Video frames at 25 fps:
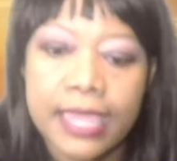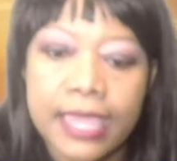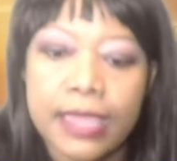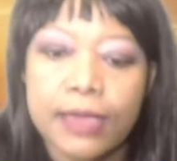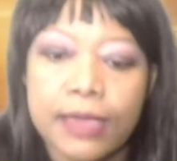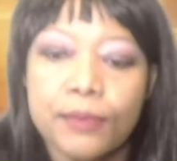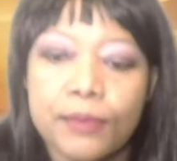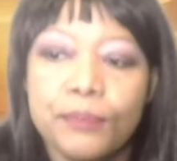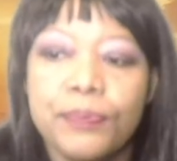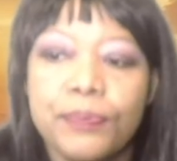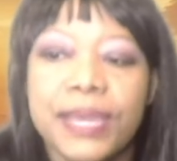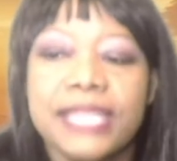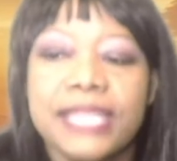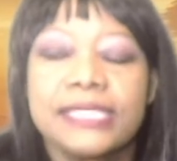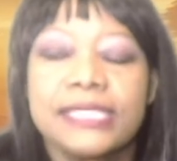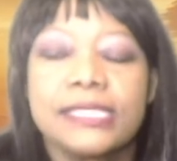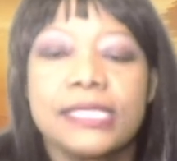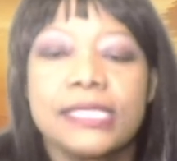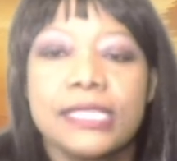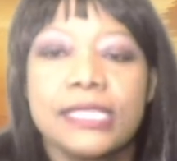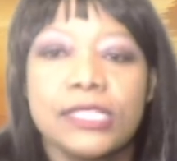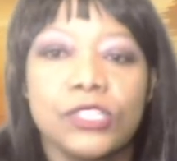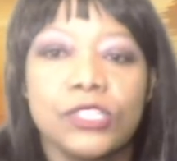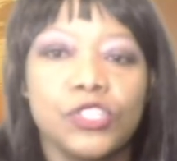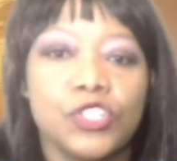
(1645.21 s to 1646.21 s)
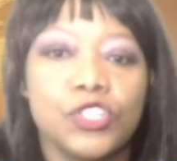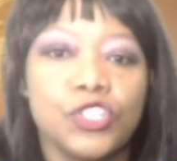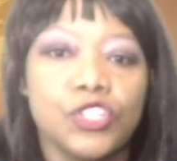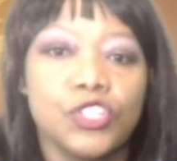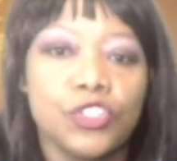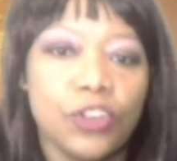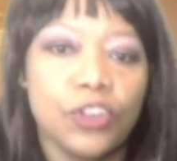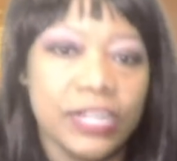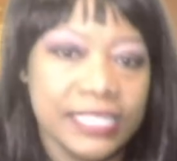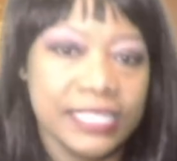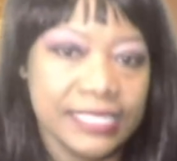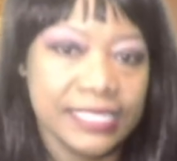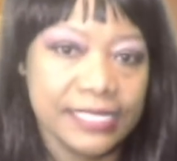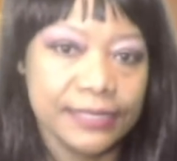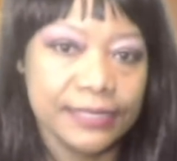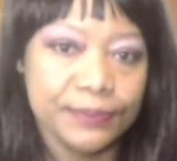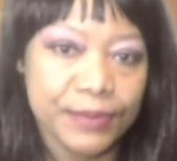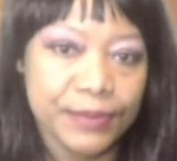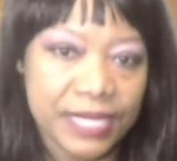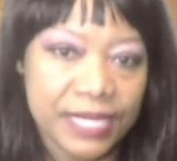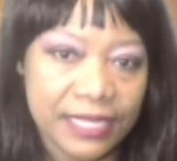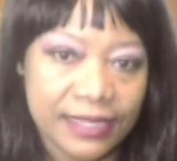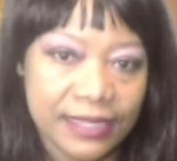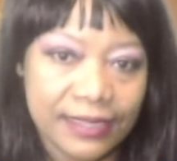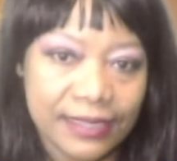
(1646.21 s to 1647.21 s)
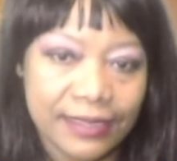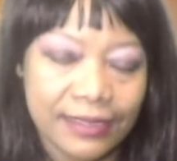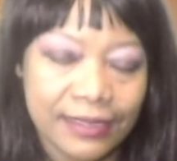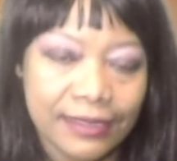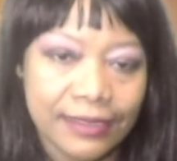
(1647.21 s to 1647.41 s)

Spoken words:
But he shot me.